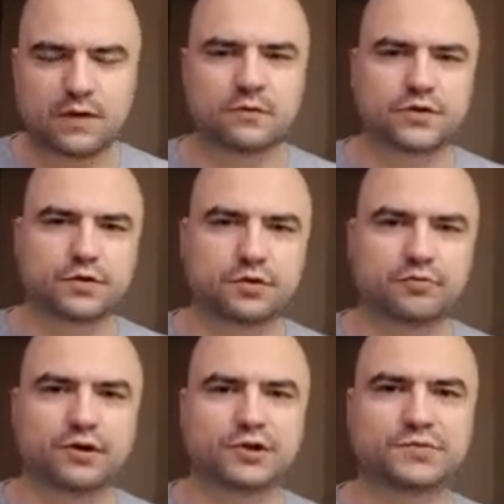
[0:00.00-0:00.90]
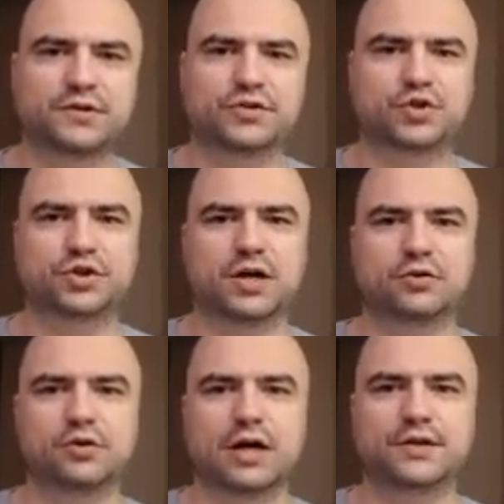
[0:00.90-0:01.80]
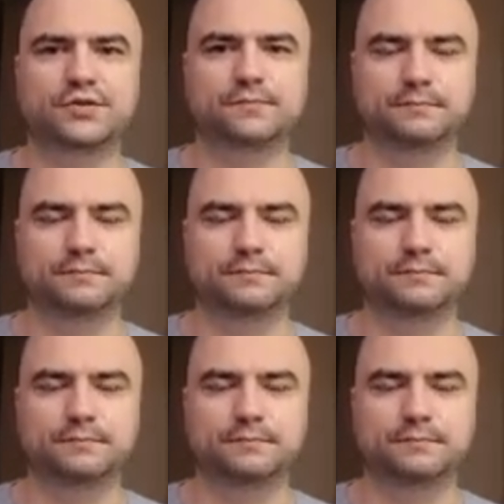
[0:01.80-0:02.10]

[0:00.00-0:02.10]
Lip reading: it was going to be relish because Chicago hot